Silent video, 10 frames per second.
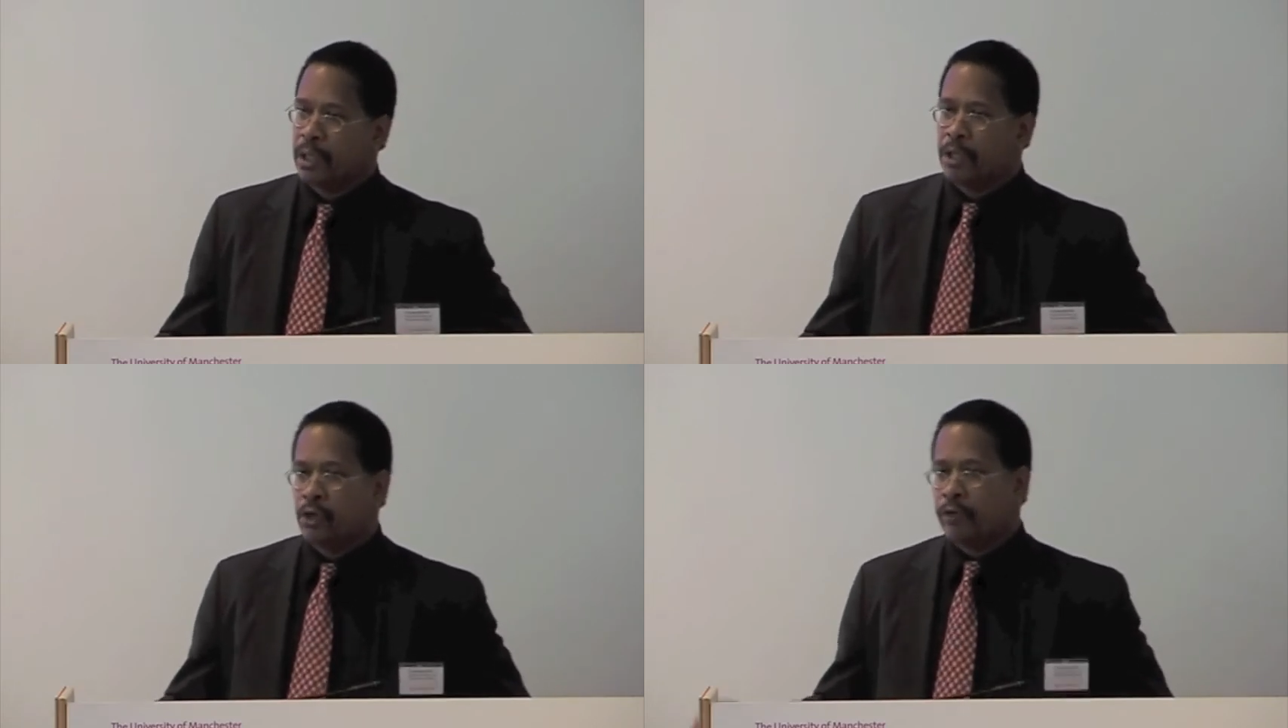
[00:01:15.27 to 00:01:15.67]

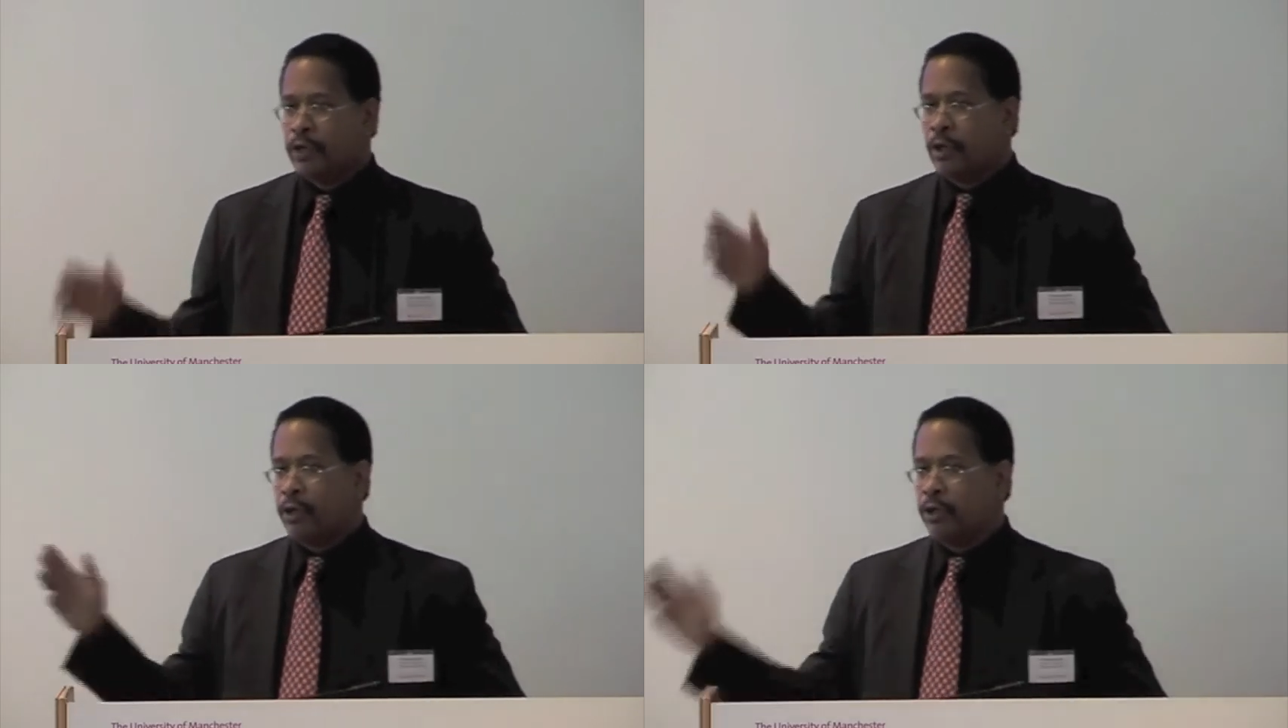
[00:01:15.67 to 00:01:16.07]
So if you
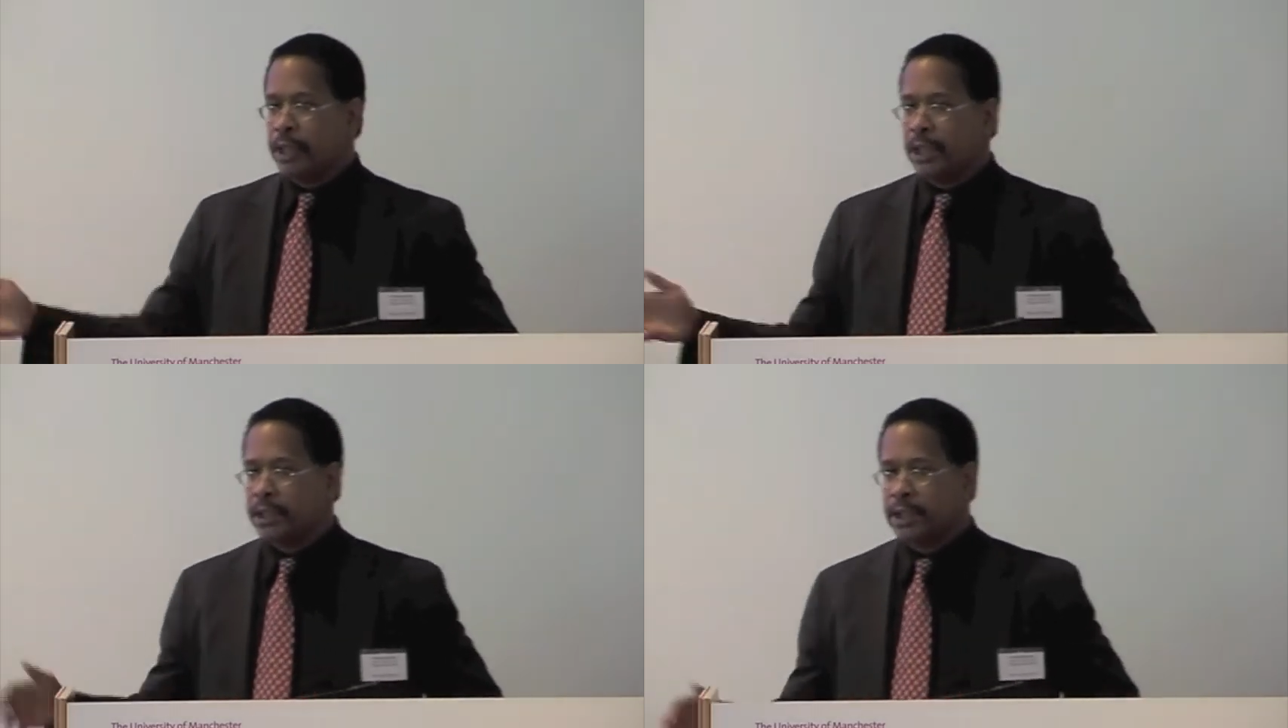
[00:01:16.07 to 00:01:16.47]
go to
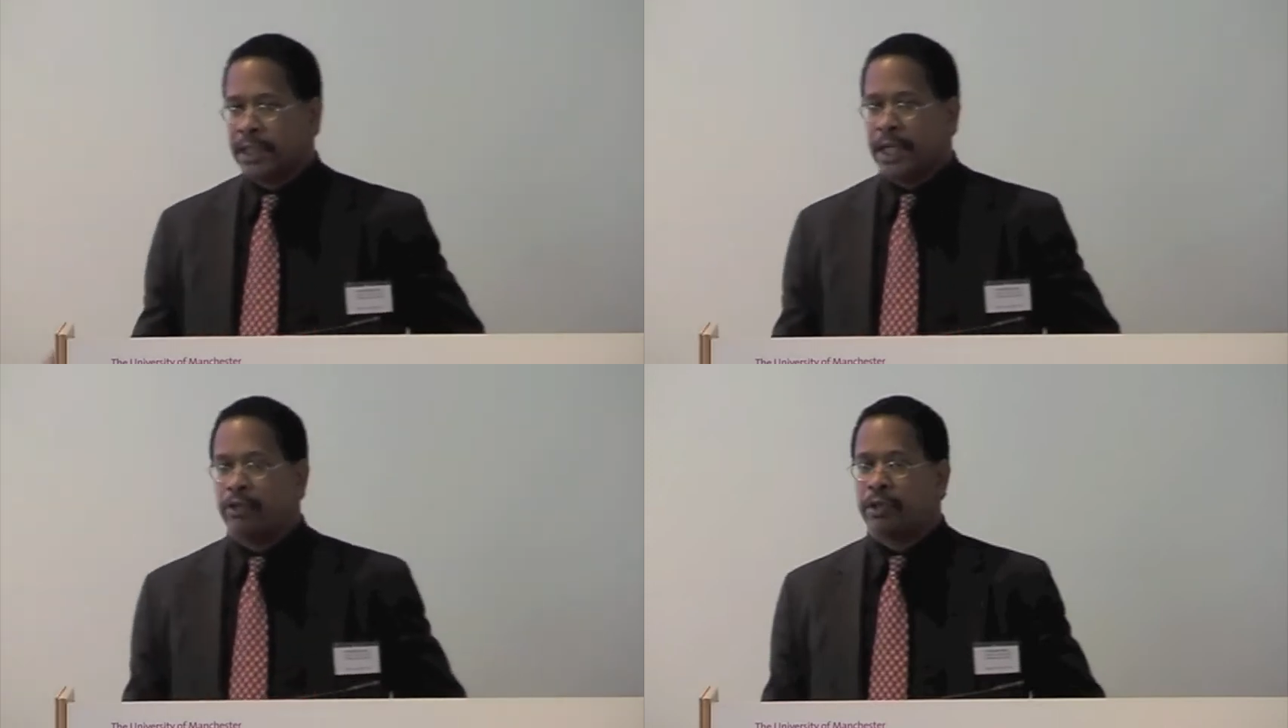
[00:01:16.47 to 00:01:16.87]
Greenland
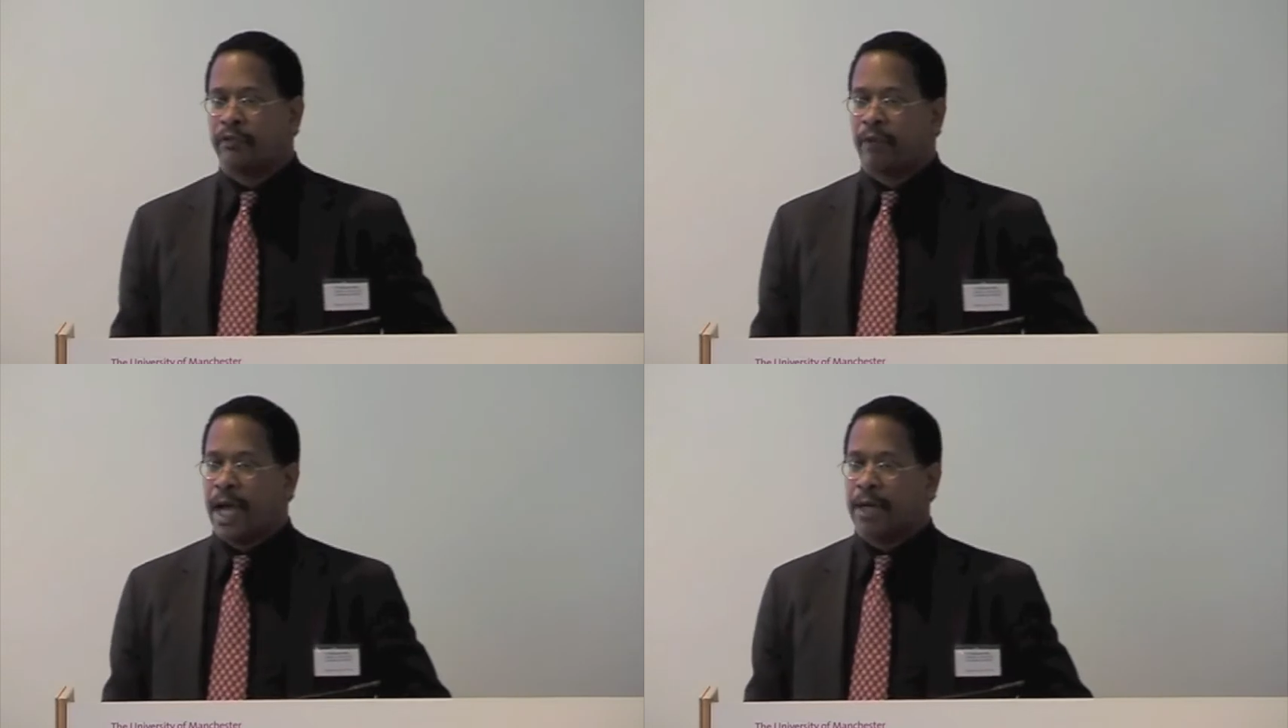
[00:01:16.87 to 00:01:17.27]
today, you can
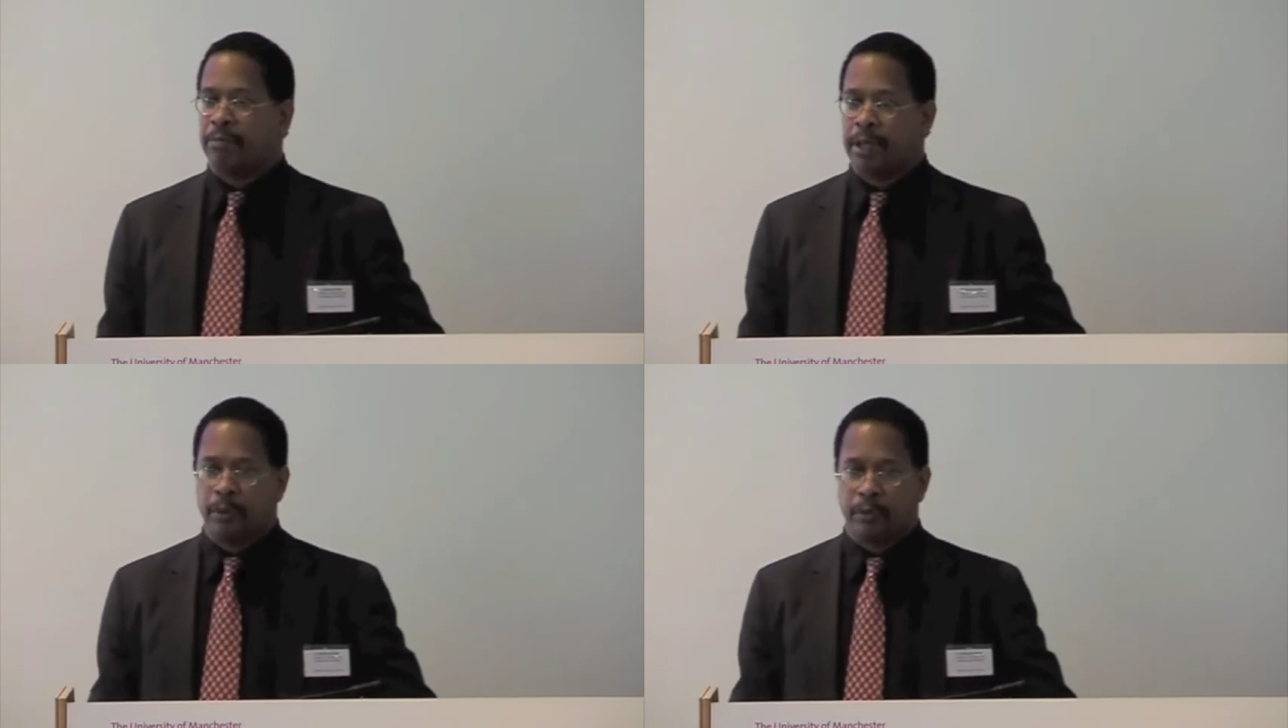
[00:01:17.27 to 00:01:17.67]
find
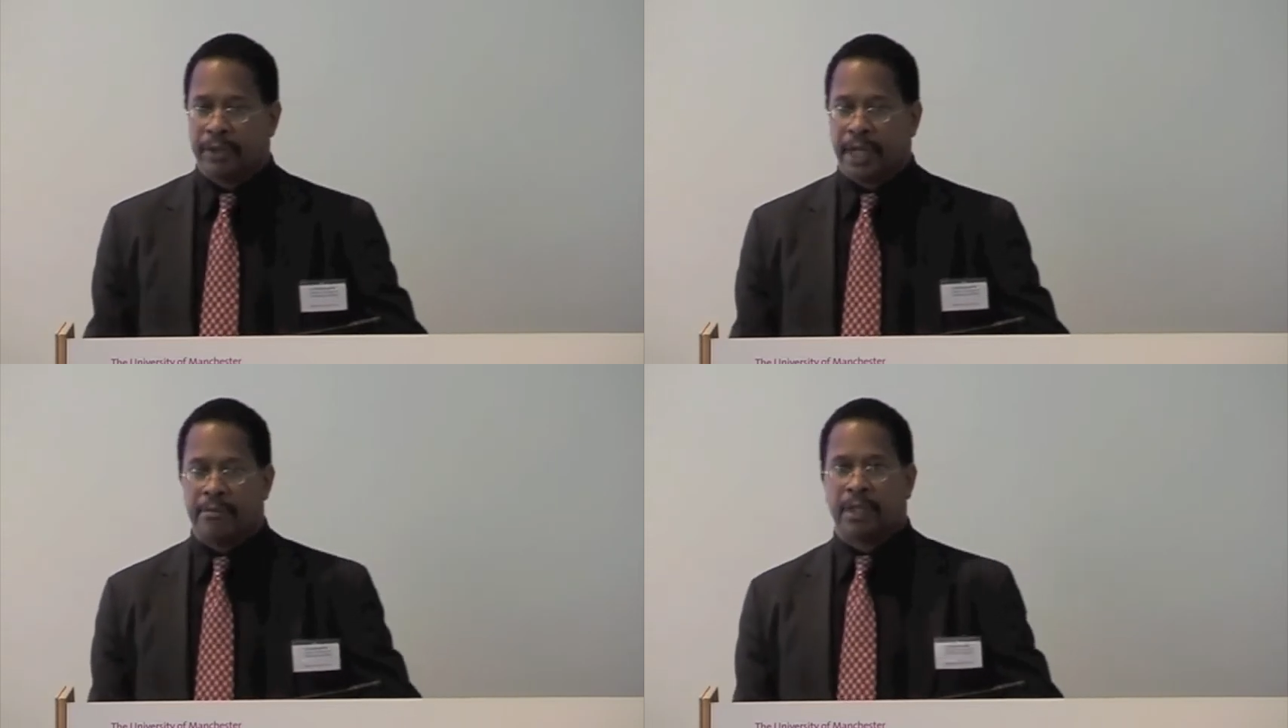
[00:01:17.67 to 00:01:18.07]
people with
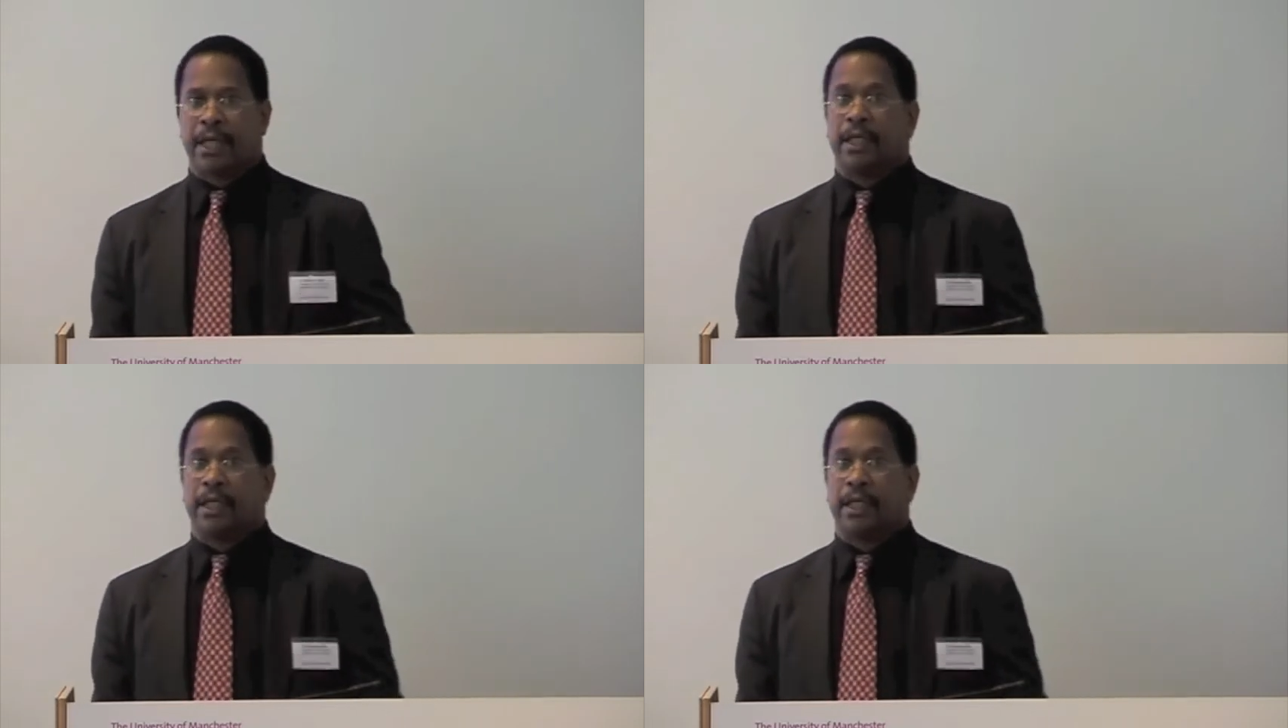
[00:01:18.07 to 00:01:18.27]
names like